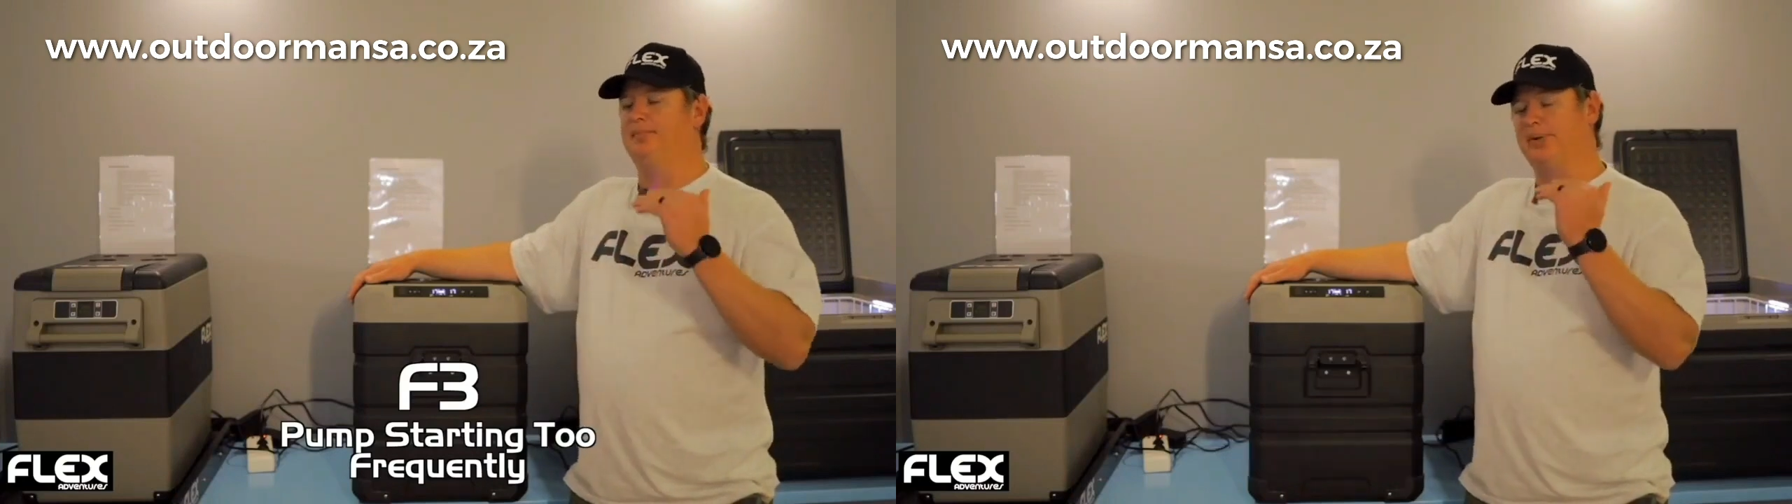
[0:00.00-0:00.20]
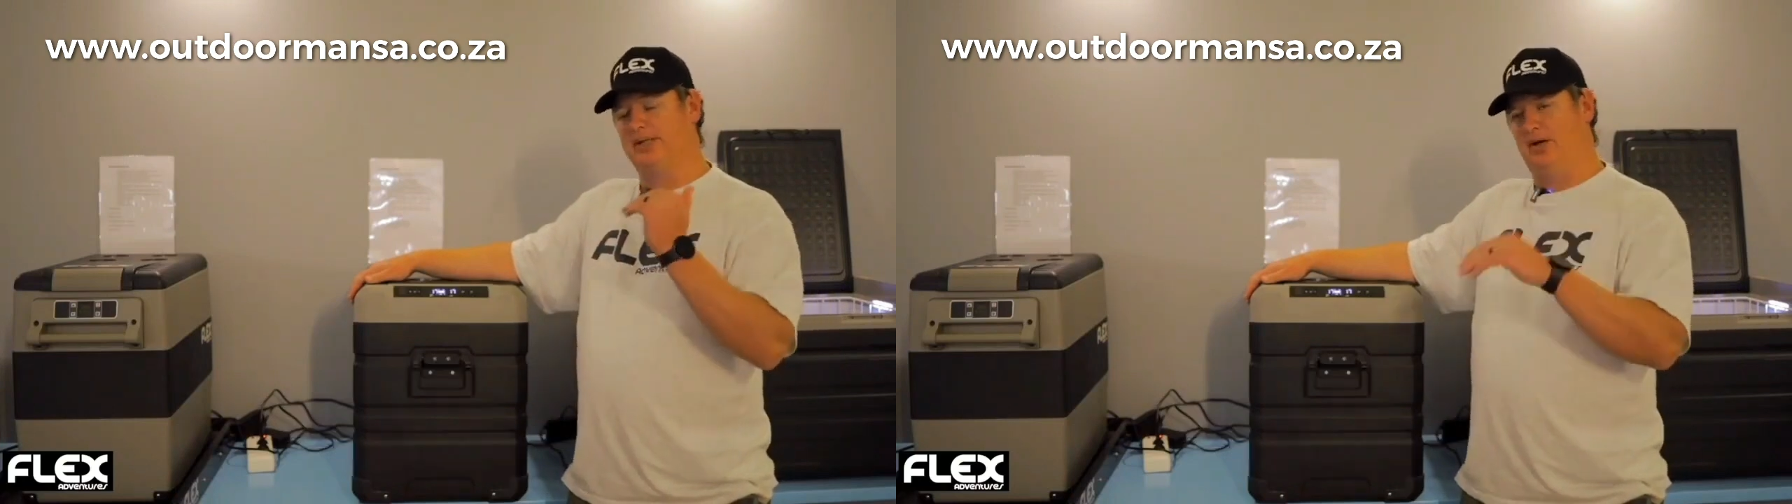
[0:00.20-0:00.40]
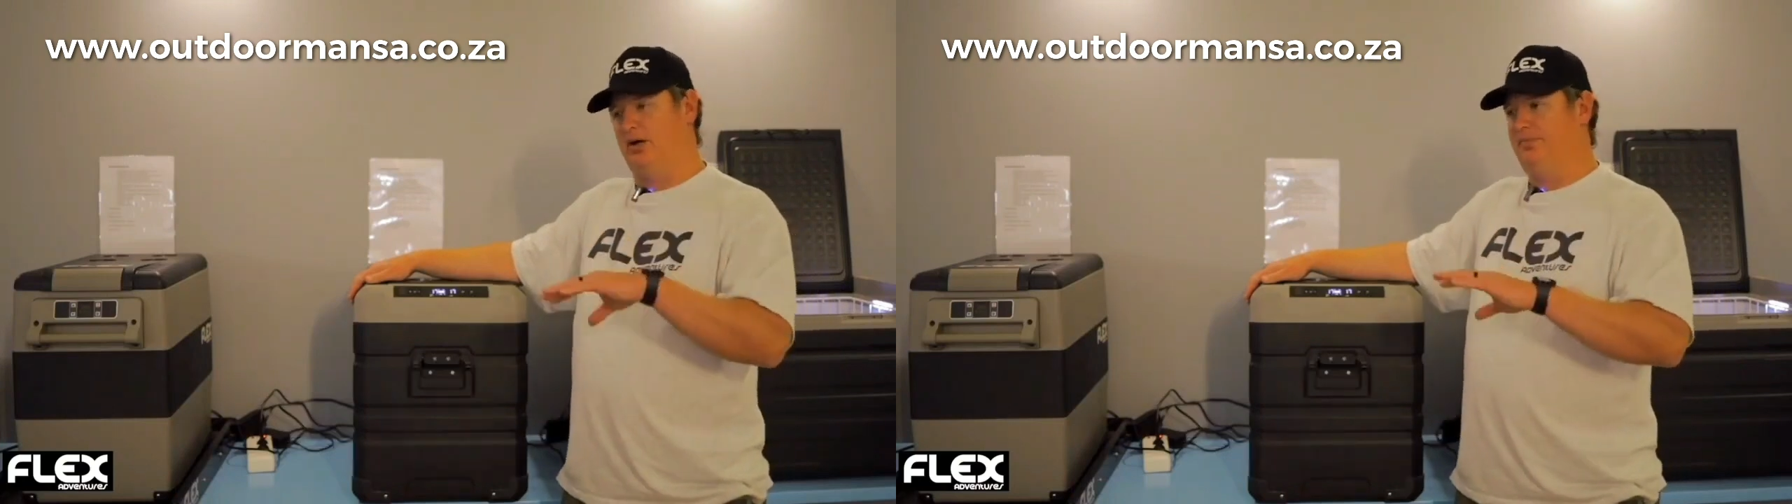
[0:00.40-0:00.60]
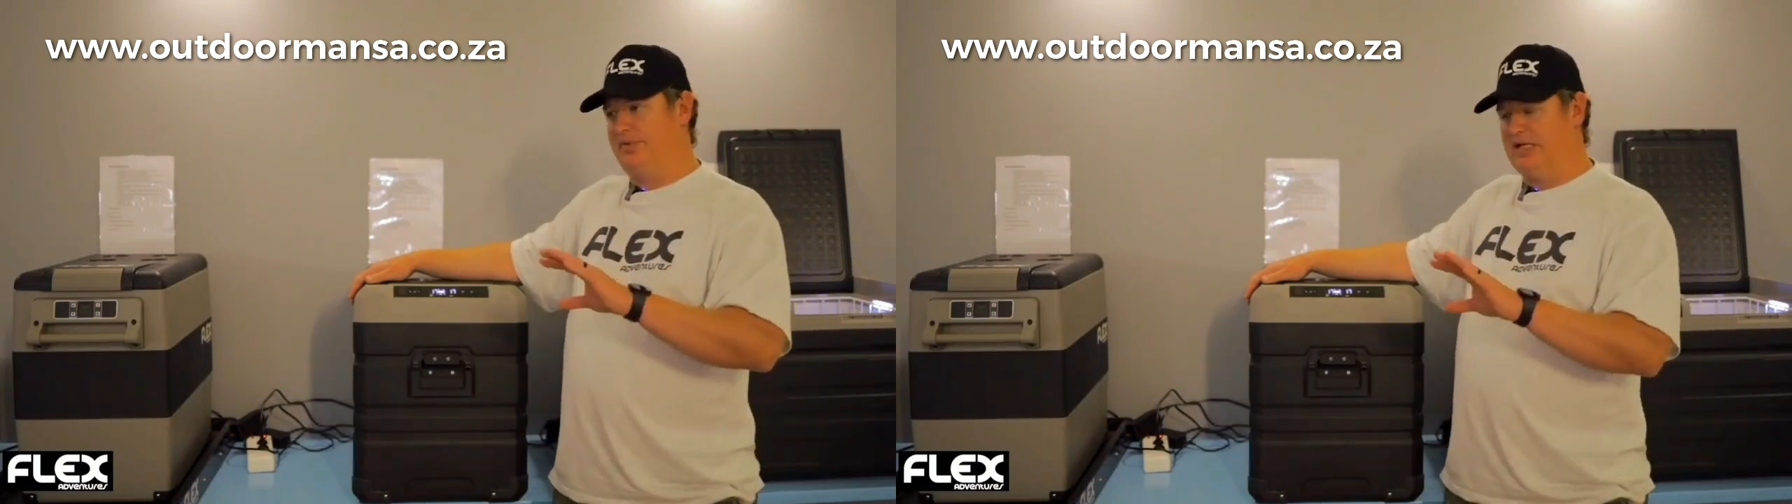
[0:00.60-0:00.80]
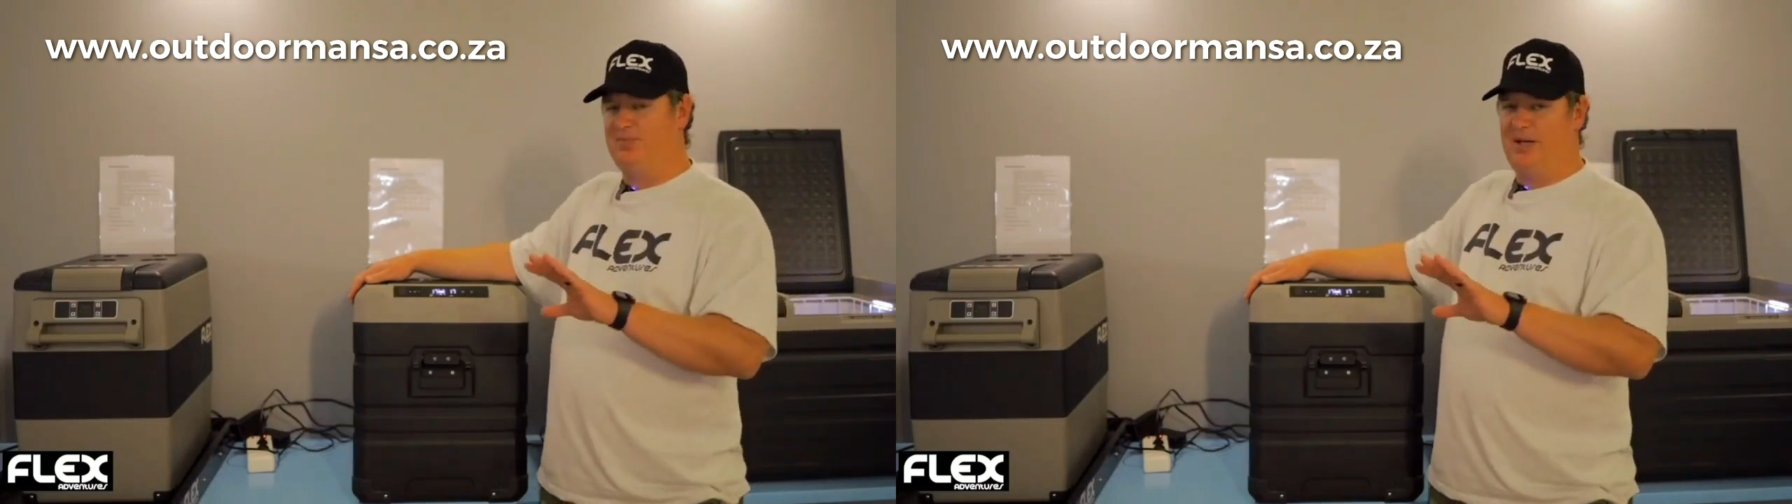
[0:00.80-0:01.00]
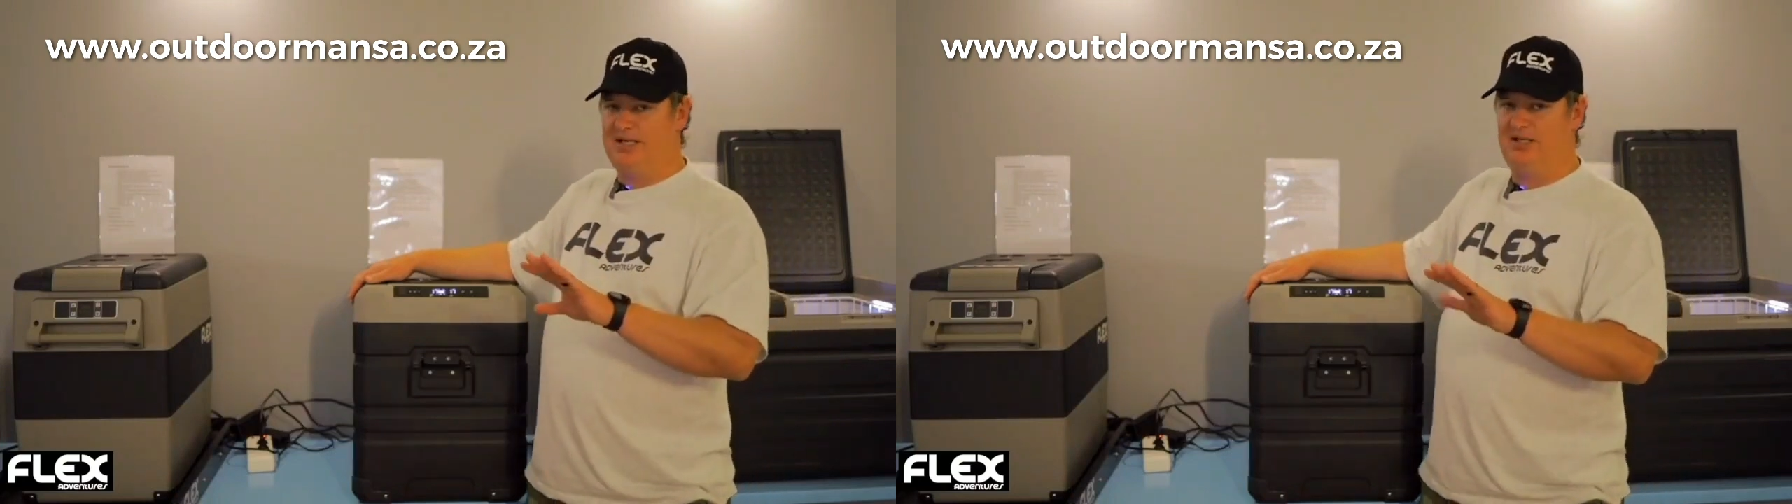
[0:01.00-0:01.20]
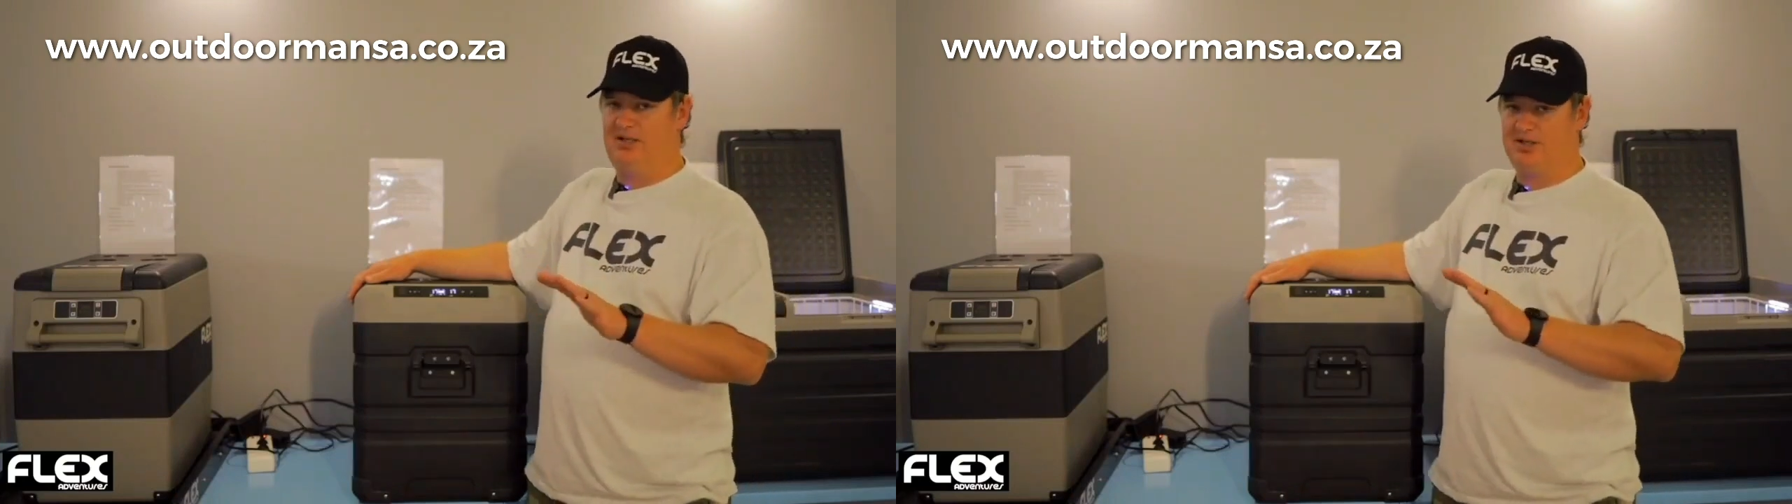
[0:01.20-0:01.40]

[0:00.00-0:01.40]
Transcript: But yeah, that's basically